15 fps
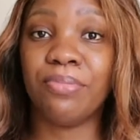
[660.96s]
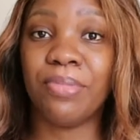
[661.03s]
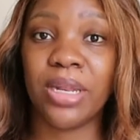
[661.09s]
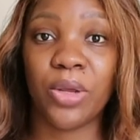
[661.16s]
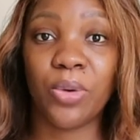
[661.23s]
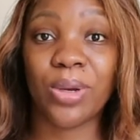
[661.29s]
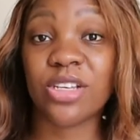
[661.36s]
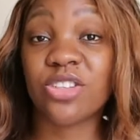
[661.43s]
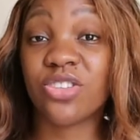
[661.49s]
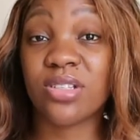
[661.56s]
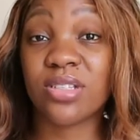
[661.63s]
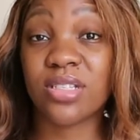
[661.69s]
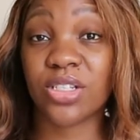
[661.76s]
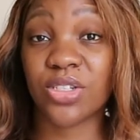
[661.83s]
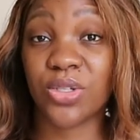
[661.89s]
many
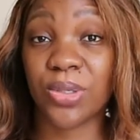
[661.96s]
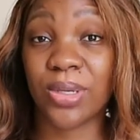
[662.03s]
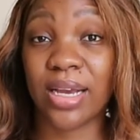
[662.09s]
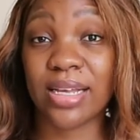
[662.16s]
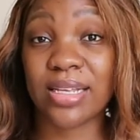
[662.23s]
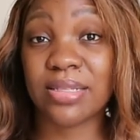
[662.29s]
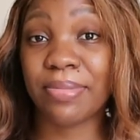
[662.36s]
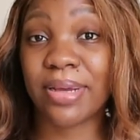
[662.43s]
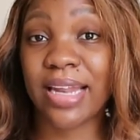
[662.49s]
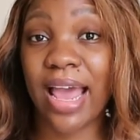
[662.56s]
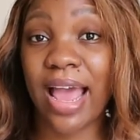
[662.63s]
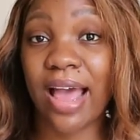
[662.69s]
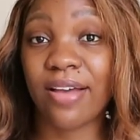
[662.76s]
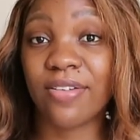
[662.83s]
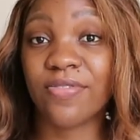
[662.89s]
questions that you guys might
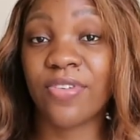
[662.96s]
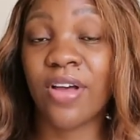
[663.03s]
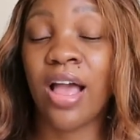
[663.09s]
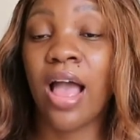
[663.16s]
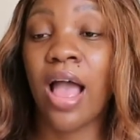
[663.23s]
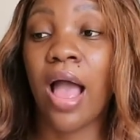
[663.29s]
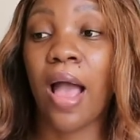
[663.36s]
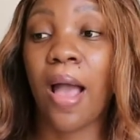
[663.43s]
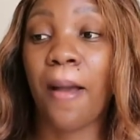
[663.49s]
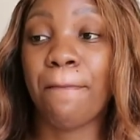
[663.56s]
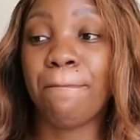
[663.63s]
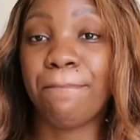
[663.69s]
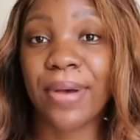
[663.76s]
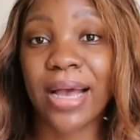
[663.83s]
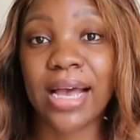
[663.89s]
have,
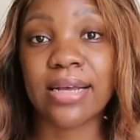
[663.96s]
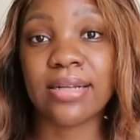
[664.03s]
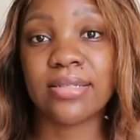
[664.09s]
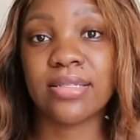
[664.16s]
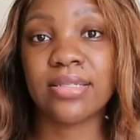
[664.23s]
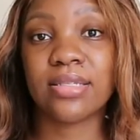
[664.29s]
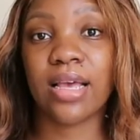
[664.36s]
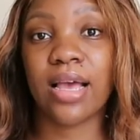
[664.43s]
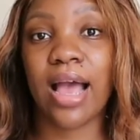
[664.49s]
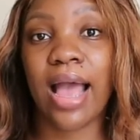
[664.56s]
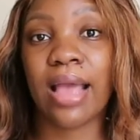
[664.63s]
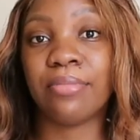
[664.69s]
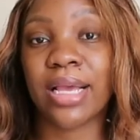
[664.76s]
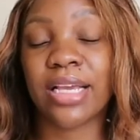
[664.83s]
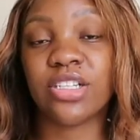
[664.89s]
but
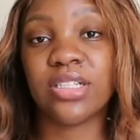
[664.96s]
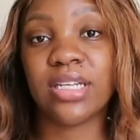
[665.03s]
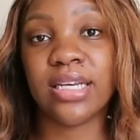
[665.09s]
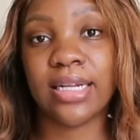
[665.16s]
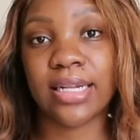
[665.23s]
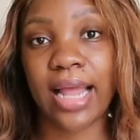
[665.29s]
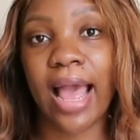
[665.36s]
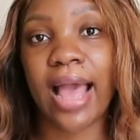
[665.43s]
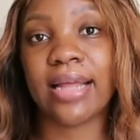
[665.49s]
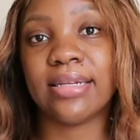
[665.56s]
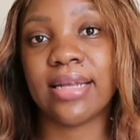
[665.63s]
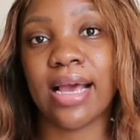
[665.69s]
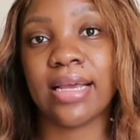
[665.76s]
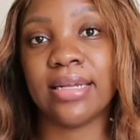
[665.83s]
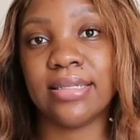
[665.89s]
I'm actually glad
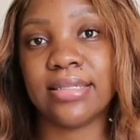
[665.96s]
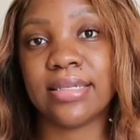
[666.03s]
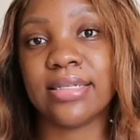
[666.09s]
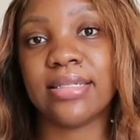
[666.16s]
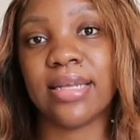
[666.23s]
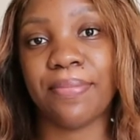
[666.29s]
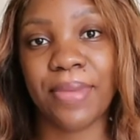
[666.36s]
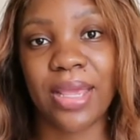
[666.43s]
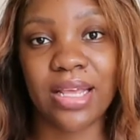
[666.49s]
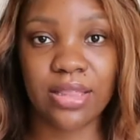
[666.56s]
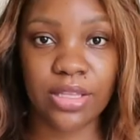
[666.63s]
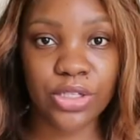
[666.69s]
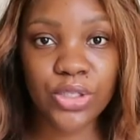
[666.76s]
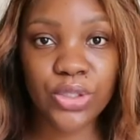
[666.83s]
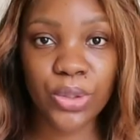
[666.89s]
I did make
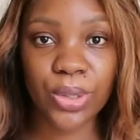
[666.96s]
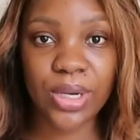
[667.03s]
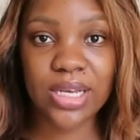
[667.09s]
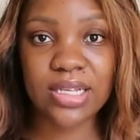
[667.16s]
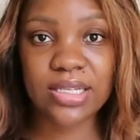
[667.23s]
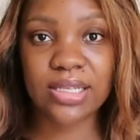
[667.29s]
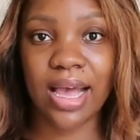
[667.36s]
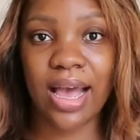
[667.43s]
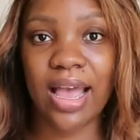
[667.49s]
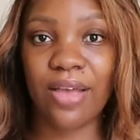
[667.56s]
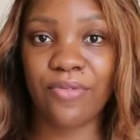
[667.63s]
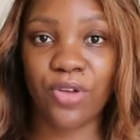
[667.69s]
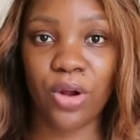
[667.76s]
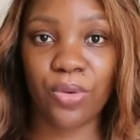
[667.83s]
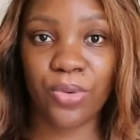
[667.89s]
this choice. I
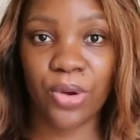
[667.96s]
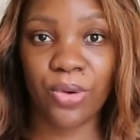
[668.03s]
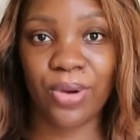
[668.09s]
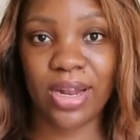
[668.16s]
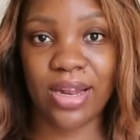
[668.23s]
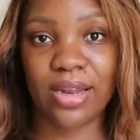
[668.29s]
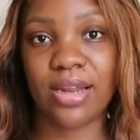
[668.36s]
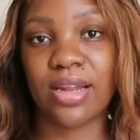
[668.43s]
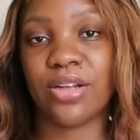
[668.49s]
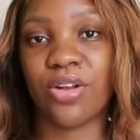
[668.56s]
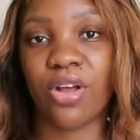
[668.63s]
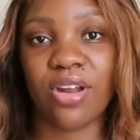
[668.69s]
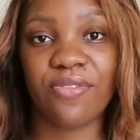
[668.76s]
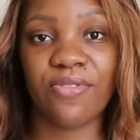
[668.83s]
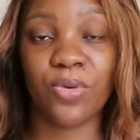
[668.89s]
have not regretted it,
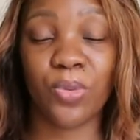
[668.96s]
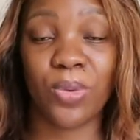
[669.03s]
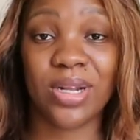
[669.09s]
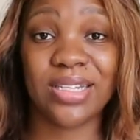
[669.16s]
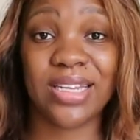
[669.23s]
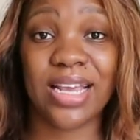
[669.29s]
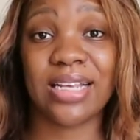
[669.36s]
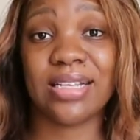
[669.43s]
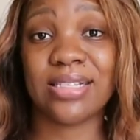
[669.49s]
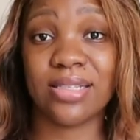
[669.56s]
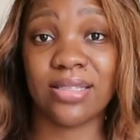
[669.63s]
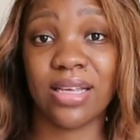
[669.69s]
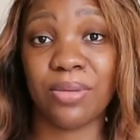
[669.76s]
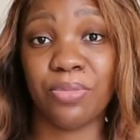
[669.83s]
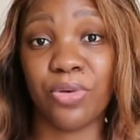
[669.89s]
not even one day
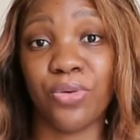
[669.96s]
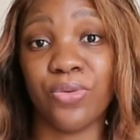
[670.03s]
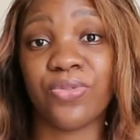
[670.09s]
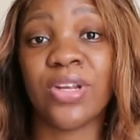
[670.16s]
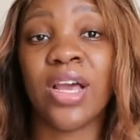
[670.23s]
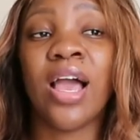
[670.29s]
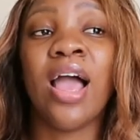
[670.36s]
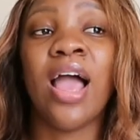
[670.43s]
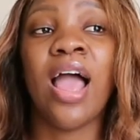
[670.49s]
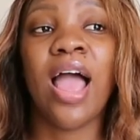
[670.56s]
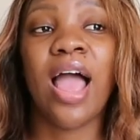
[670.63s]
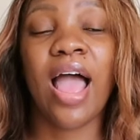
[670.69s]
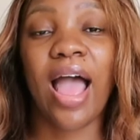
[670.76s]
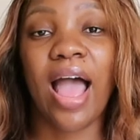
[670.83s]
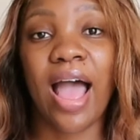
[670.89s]
since I moved,
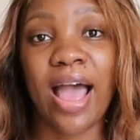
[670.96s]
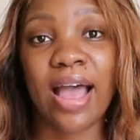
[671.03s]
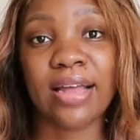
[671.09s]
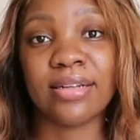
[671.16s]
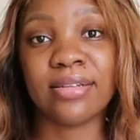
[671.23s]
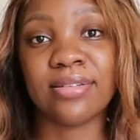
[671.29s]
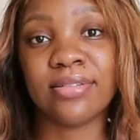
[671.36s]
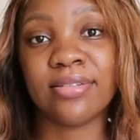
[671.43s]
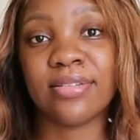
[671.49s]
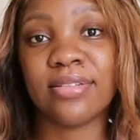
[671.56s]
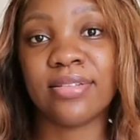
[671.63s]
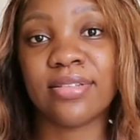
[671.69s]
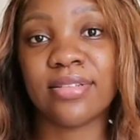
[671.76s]
and